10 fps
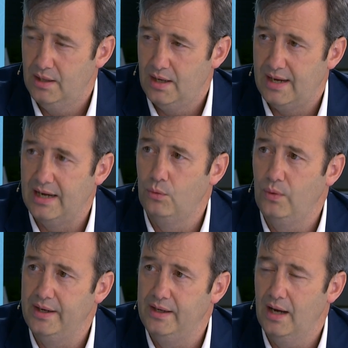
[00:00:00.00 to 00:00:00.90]
how
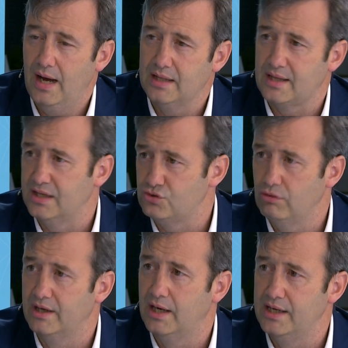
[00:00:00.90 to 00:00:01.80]
we attach
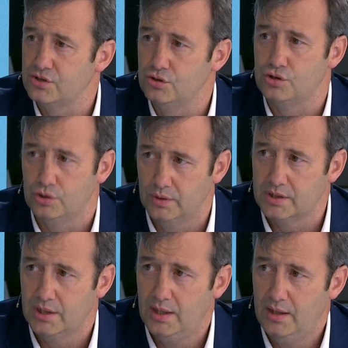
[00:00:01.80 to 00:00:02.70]
regulation to it